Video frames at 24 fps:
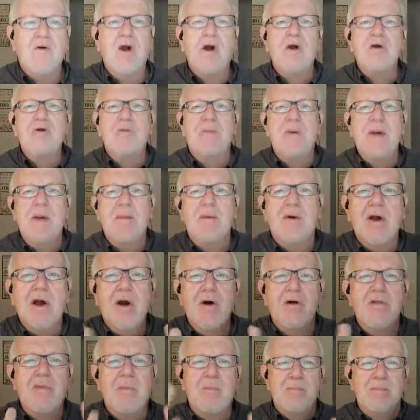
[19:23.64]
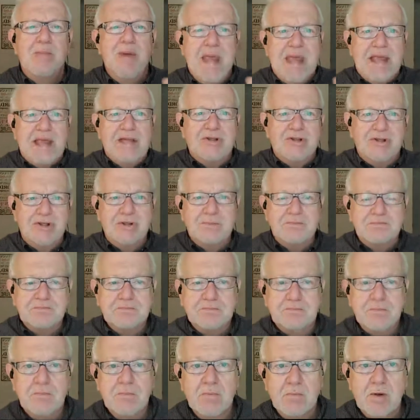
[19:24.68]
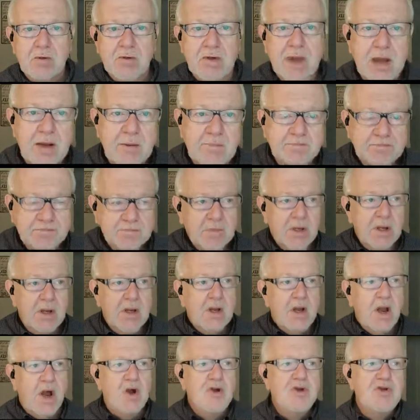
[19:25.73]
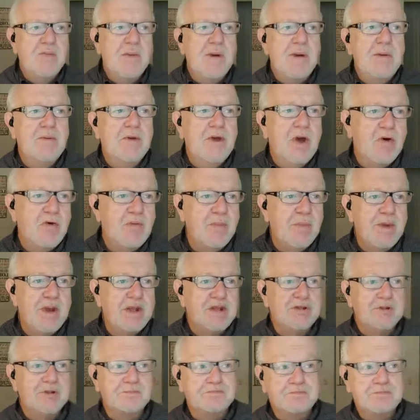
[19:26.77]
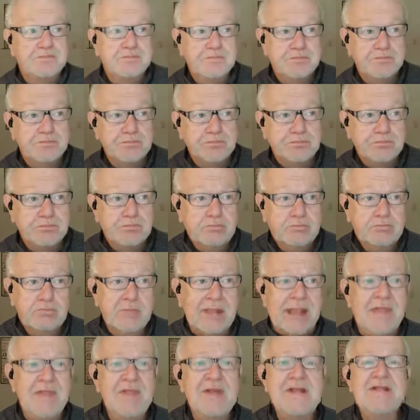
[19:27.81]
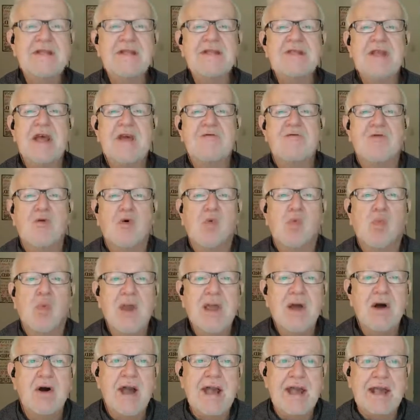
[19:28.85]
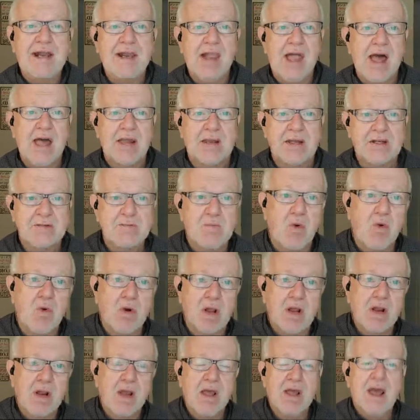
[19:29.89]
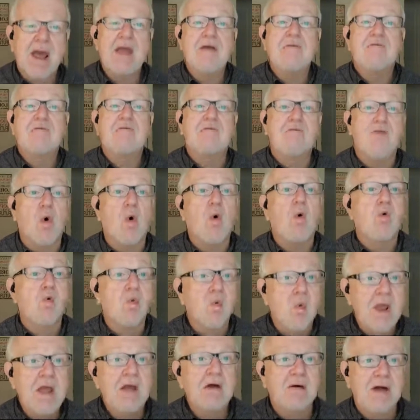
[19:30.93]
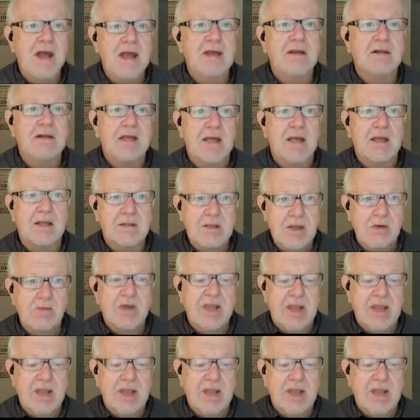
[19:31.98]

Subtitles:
for all you people go to the beach, okay? All you people go to the beach. This is a for real headline this morning. A for real headline. No